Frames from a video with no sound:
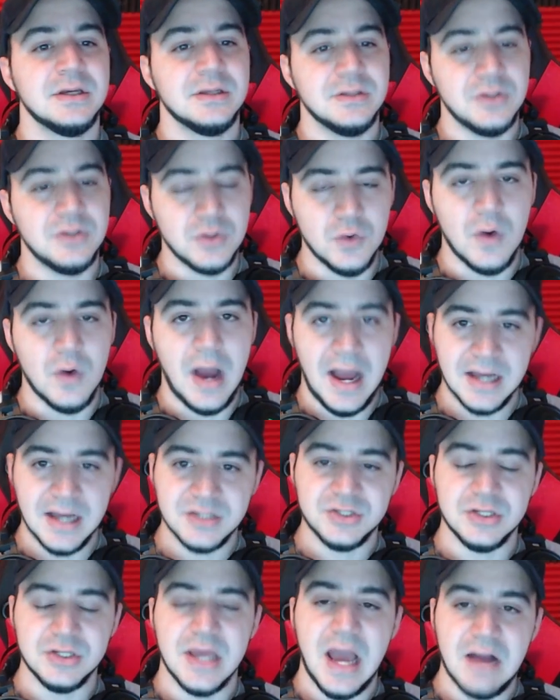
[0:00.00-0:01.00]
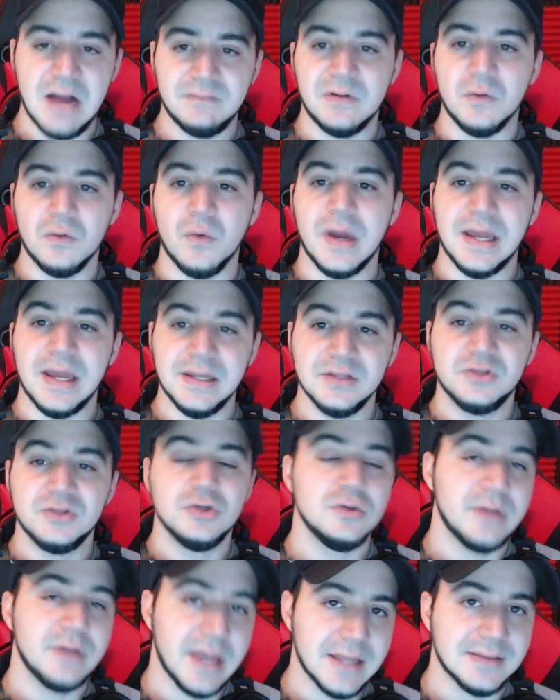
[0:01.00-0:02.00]
you actually have a way
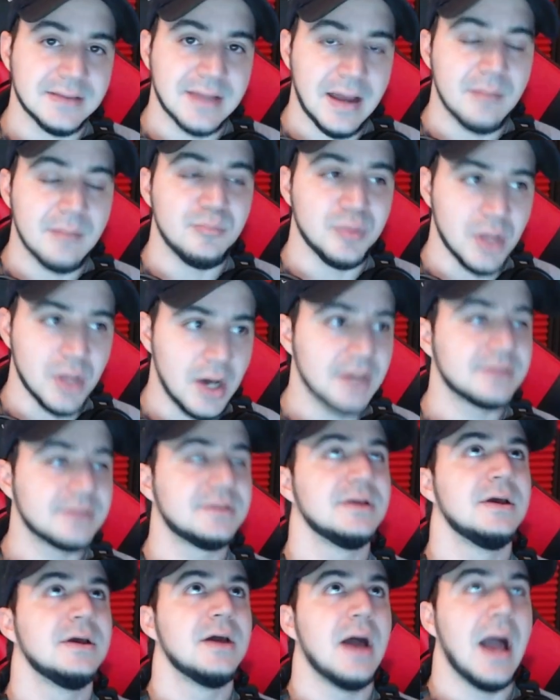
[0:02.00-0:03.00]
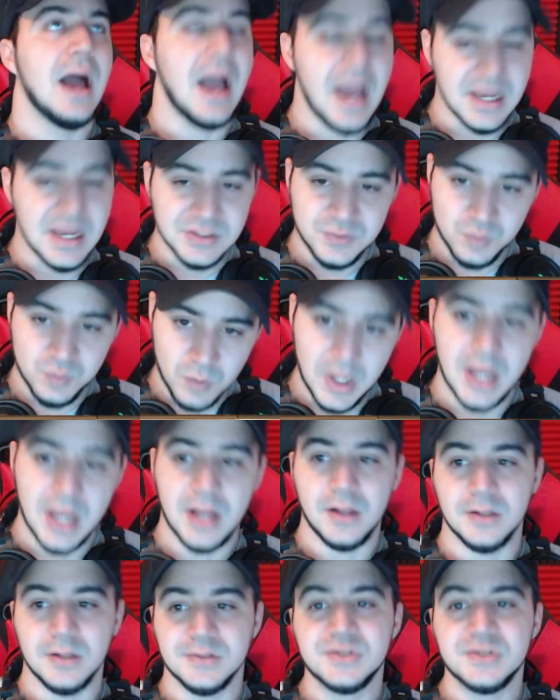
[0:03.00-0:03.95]
to get that blocked as well.